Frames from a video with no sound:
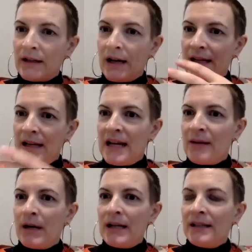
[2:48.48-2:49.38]
that I can hear
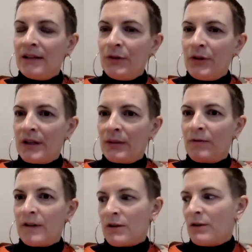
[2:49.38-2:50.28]
myself do that as a
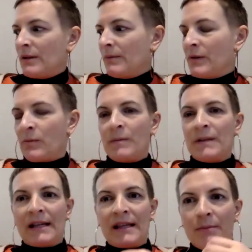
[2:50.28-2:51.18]
professional is sometimes when we're
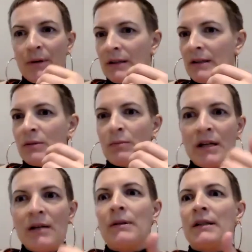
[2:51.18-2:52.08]
saying that person's
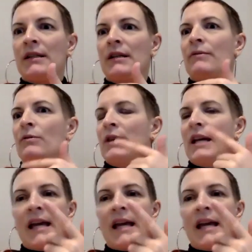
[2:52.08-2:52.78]
manipulative or they're